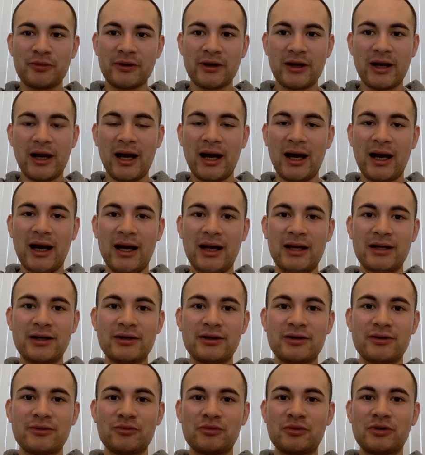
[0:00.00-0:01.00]

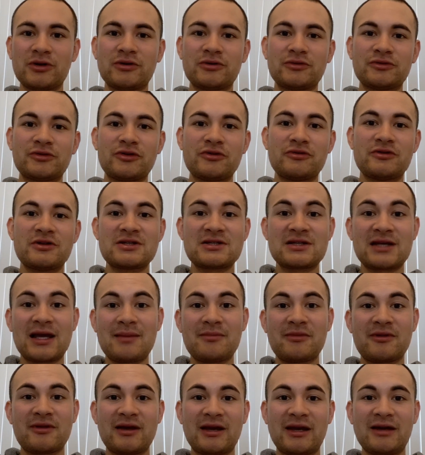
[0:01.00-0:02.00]
and we'll do the same
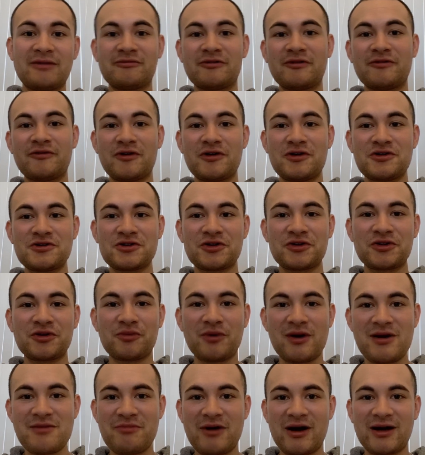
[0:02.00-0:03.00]
thing in reverse on the
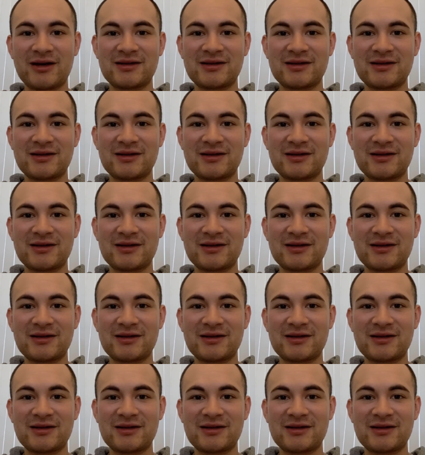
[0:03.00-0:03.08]
way back